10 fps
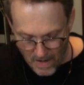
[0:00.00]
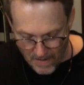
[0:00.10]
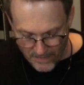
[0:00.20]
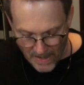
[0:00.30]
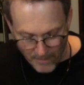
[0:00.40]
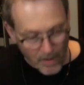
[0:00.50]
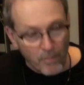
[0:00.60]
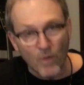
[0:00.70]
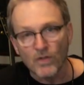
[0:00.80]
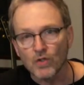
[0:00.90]
And then I'm going
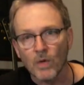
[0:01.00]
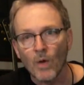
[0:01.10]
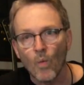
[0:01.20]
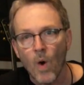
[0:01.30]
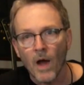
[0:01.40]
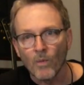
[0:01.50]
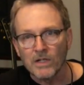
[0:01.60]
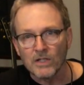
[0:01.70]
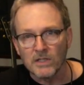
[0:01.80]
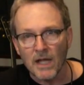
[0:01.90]
to move to string 1,
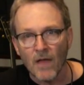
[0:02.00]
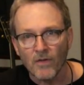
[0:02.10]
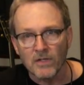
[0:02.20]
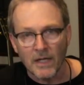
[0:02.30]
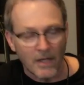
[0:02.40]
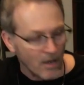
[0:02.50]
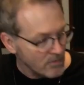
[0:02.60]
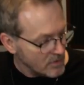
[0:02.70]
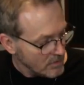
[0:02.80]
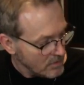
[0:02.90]
which is the other D
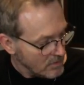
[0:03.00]
note.